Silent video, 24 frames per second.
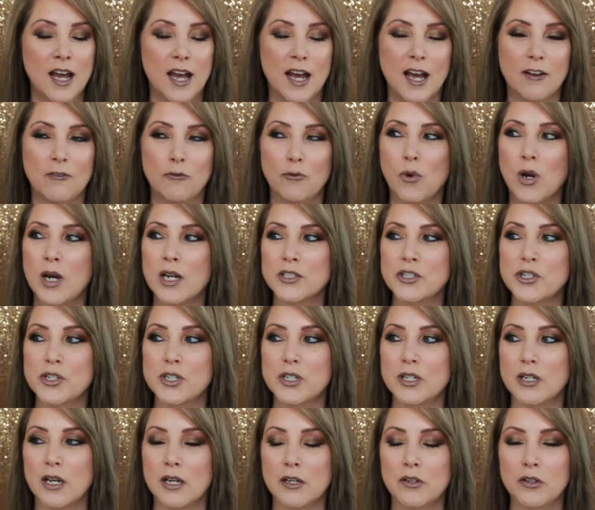I've
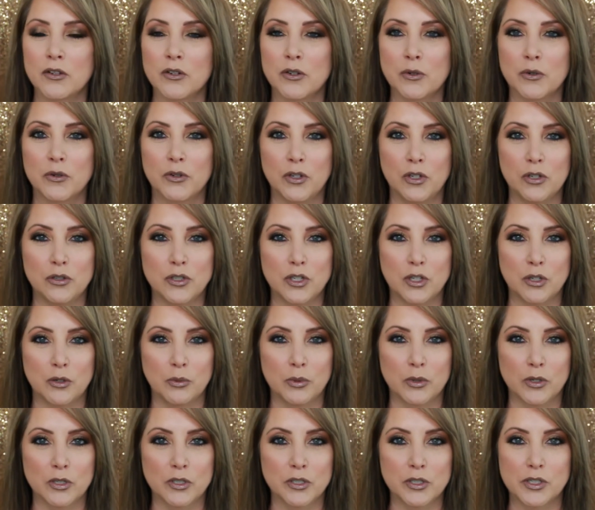watched other
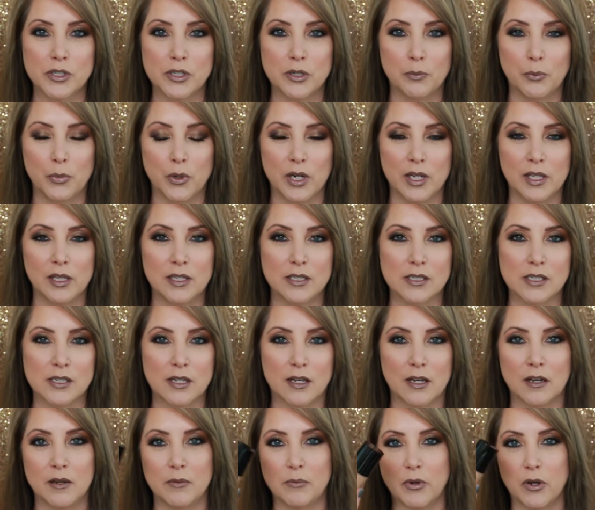YouTubers bring this
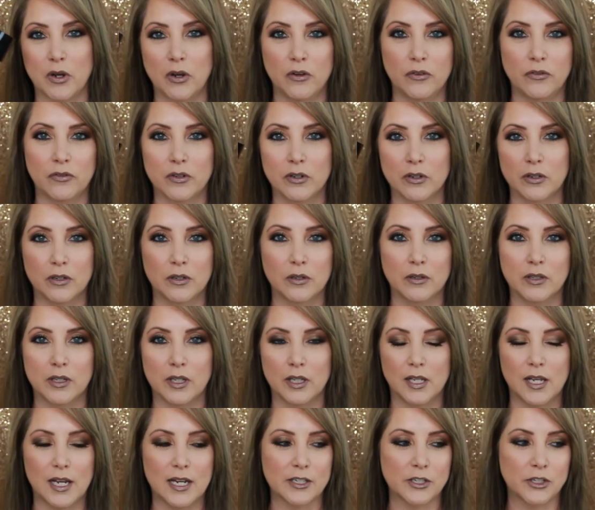up over the
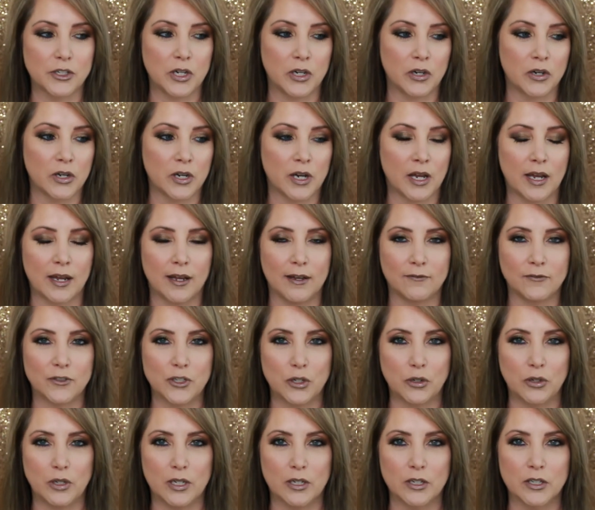last year and a half,
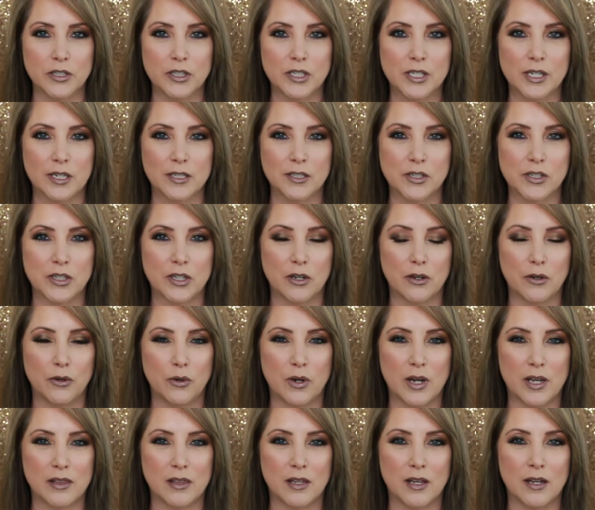two years, and so
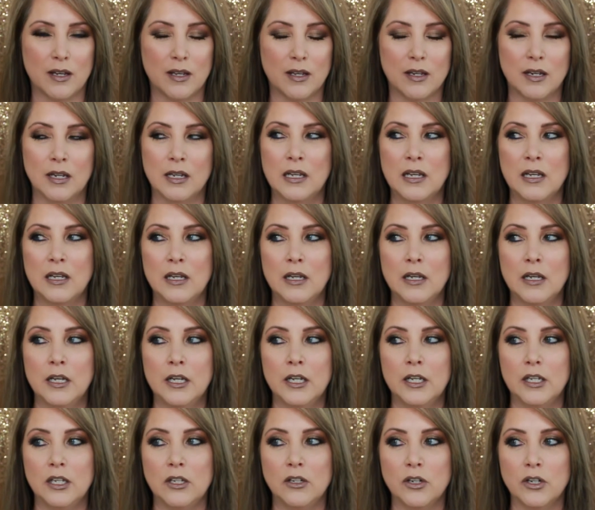I thought
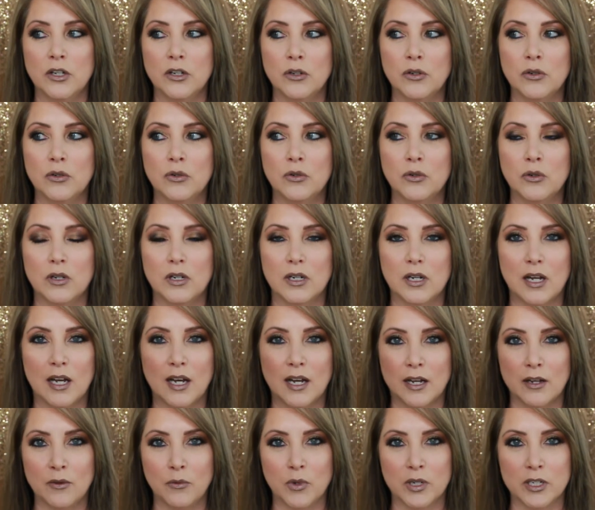you know,
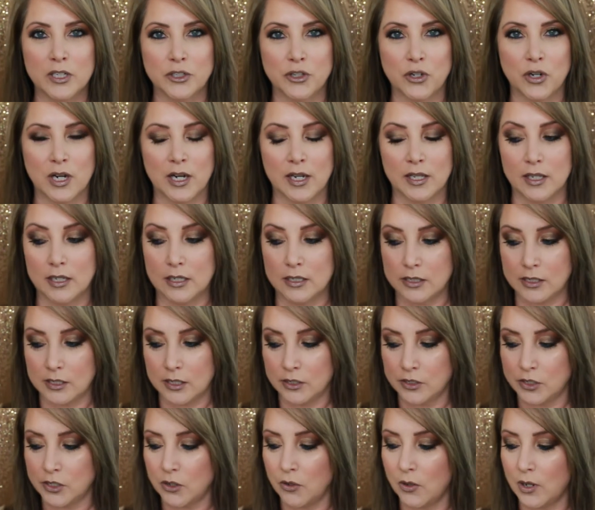I want to try this.
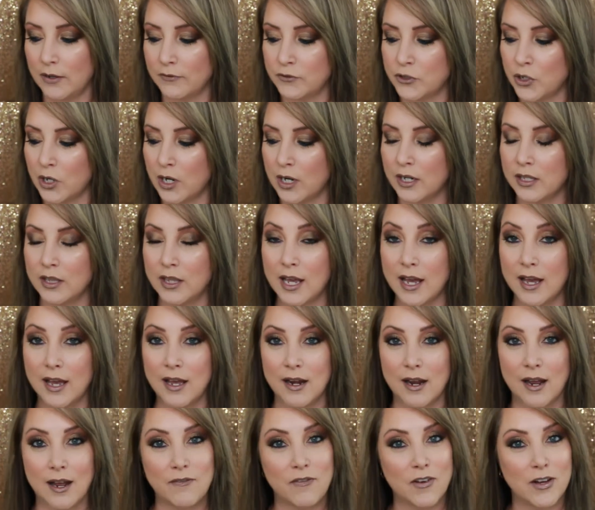So I've tried that.
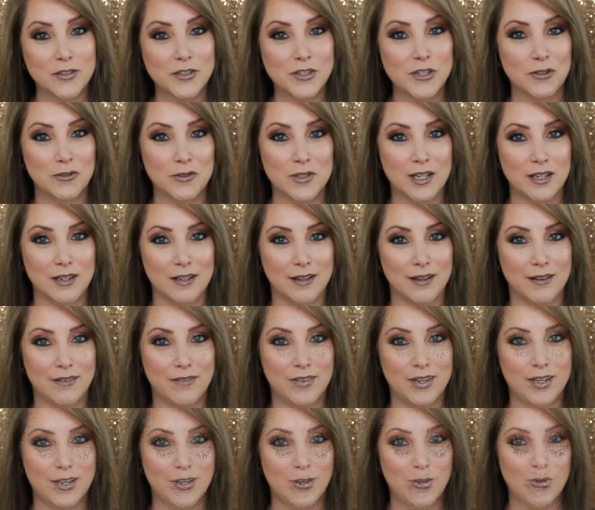I've also done a
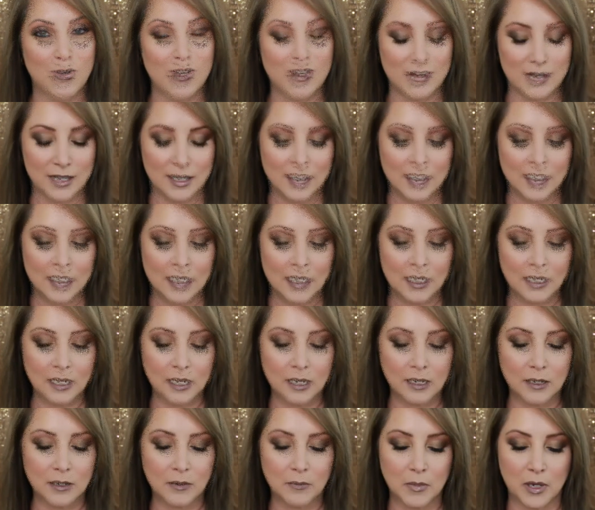video and Then
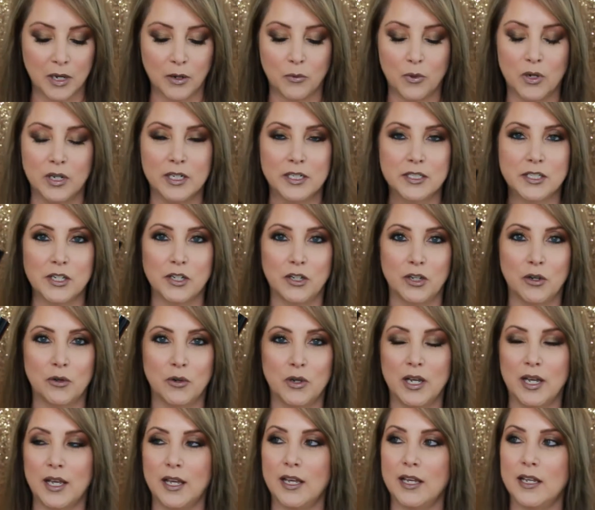um, I wanted to go
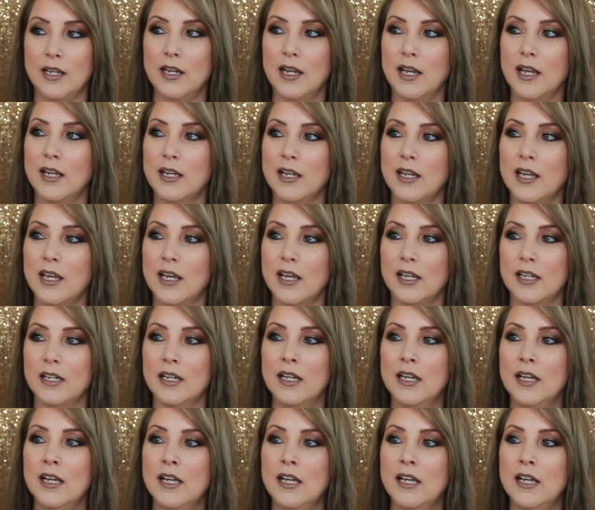ahead and get